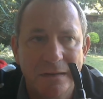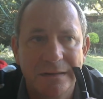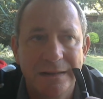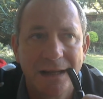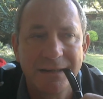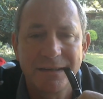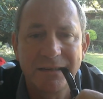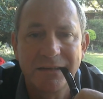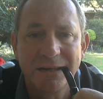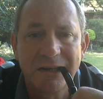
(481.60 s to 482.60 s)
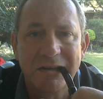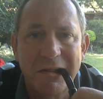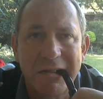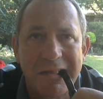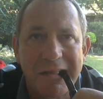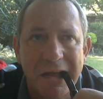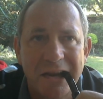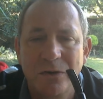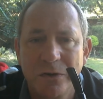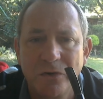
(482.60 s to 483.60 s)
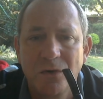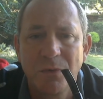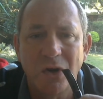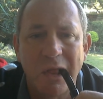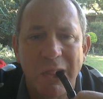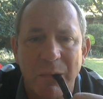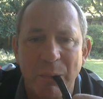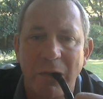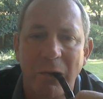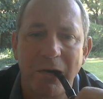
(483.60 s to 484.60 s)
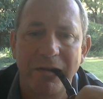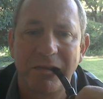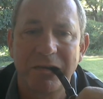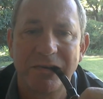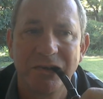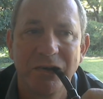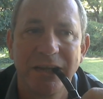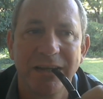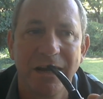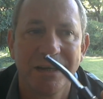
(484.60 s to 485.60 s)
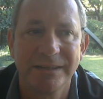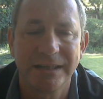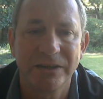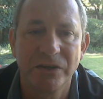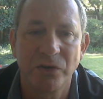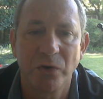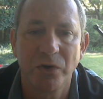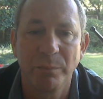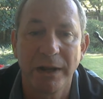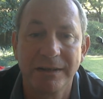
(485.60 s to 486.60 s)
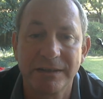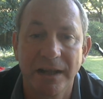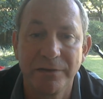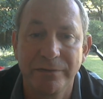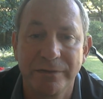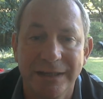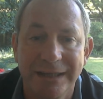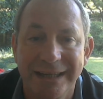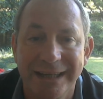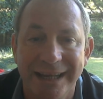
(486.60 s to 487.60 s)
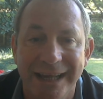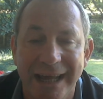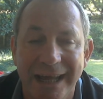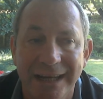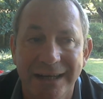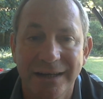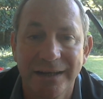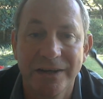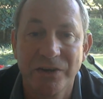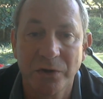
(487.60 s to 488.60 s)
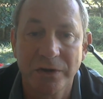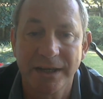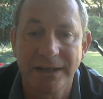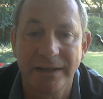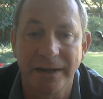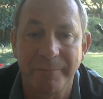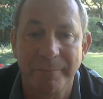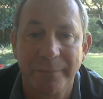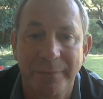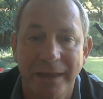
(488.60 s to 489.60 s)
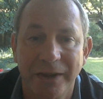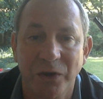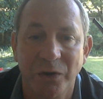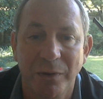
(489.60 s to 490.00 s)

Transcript: light and a good room note. All right, see you then, guys, and enjoy your balanced life, and enjoy your Saturday. Thank you.